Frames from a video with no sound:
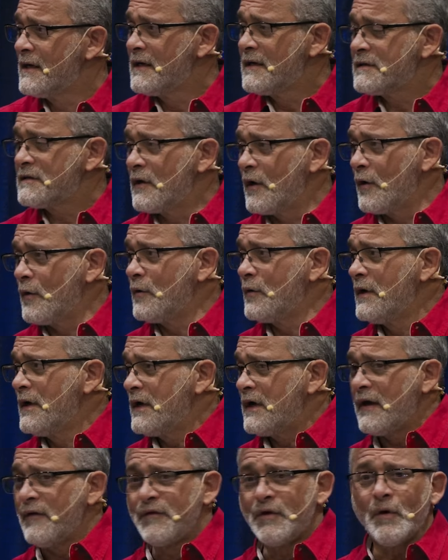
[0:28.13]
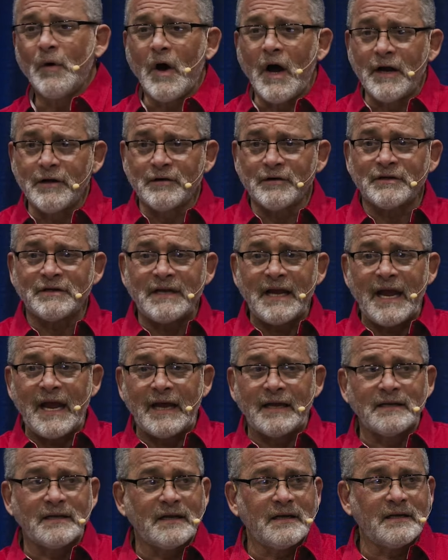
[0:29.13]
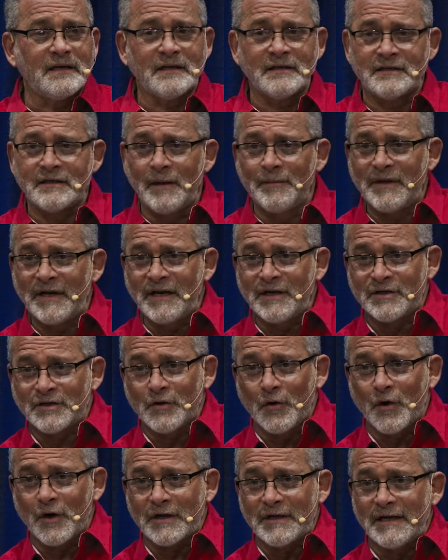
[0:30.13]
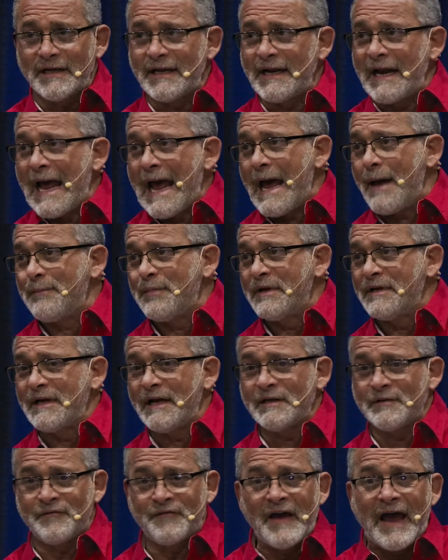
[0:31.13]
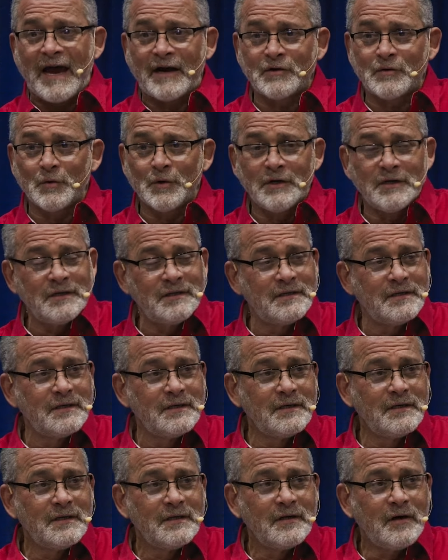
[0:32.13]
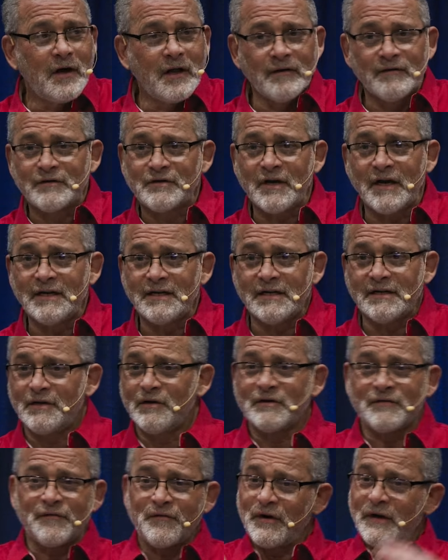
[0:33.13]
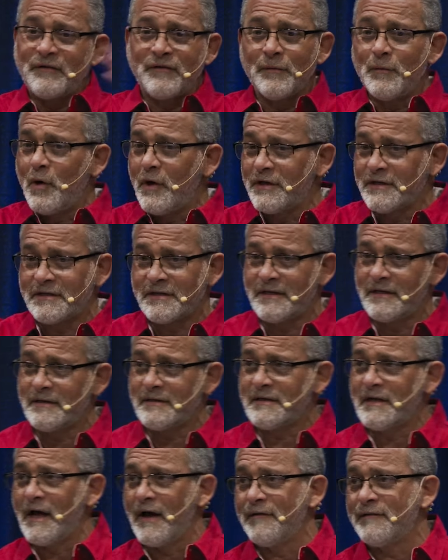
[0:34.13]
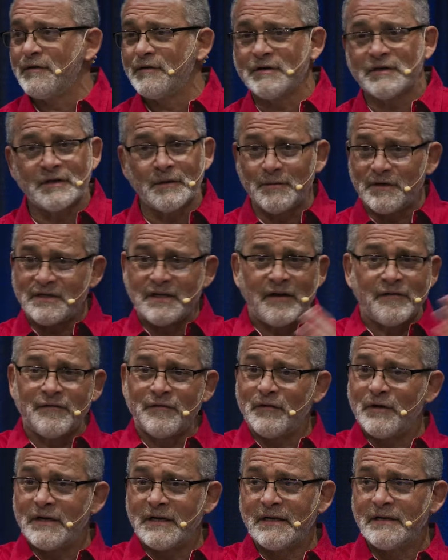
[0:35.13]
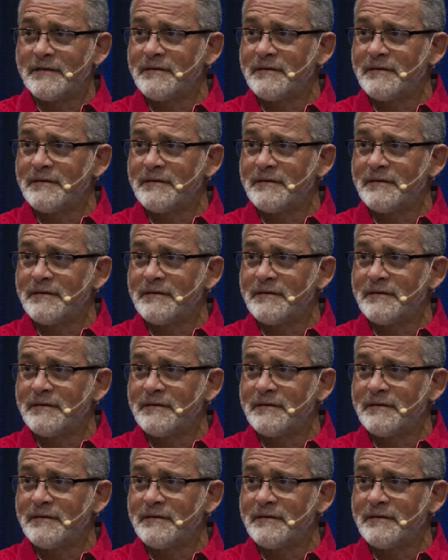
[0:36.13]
So if you understand something historically that happened as factual, all of a sudden you're free from all this stuff. You're just going to be set free.